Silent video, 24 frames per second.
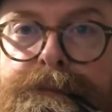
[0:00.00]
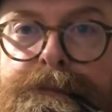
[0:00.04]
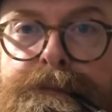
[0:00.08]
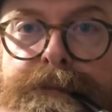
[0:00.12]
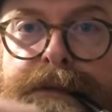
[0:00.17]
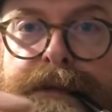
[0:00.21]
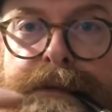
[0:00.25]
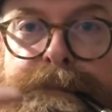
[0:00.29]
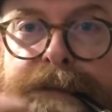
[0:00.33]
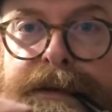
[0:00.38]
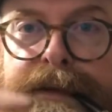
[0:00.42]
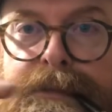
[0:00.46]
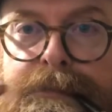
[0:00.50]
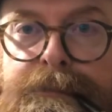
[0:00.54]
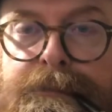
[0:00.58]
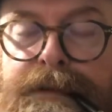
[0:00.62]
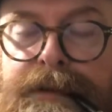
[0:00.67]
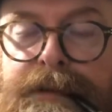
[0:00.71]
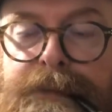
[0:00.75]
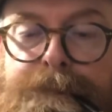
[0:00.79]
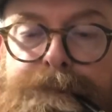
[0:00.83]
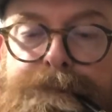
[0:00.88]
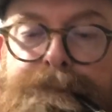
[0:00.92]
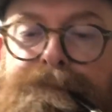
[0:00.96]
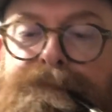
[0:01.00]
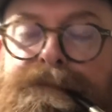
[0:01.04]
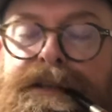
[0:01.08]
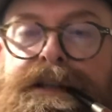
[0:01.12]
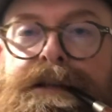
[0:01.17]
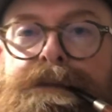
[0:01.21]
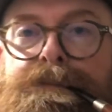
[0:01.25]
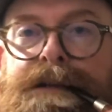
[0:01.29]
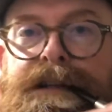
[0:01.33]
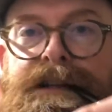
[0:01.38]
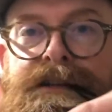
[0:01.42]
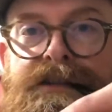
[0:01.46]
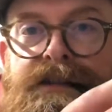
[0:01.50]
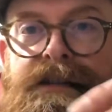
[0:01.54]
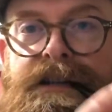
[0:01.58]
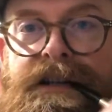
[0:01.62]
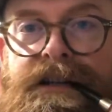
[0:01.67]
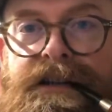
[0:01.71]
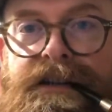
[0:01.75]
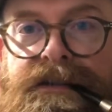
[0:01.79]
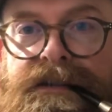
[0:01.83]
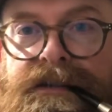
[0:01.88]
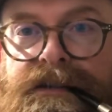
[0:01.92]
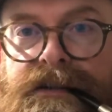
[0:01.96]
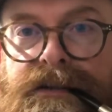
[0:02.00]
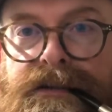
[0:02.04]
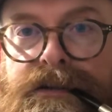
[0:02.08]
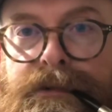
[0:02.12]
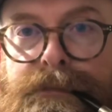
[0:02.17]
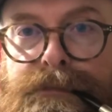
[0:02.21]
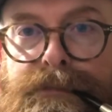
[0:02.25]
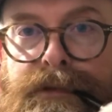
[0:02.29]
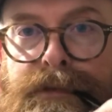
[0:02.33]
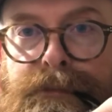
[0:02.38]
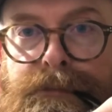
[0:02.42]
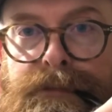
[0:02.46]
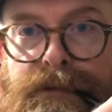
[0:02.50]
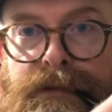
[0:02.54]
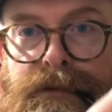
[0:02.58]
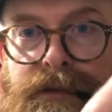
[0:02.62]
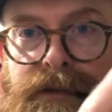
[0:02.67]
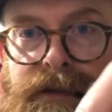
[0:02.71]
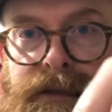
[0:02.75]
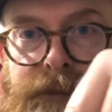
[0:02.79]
imagine this is the top of the block.